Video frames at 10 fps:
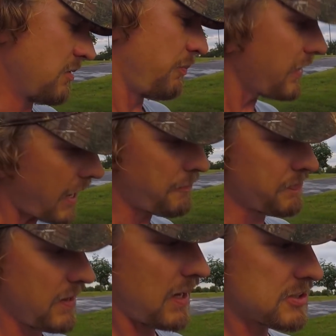But yeah,
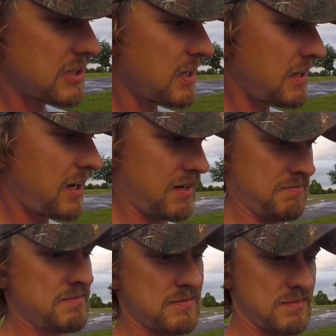outside of that,
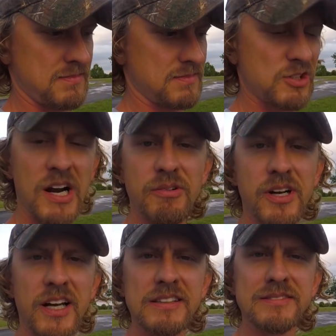great
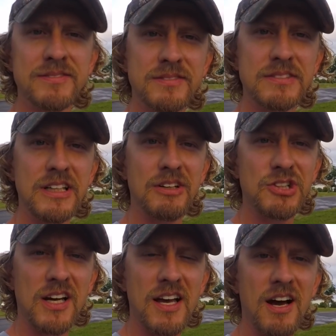rig. You know,
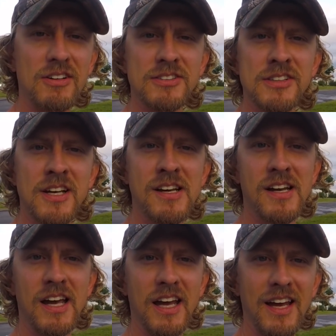check it out,
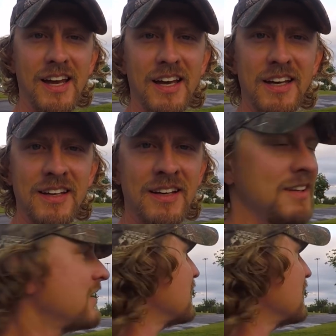and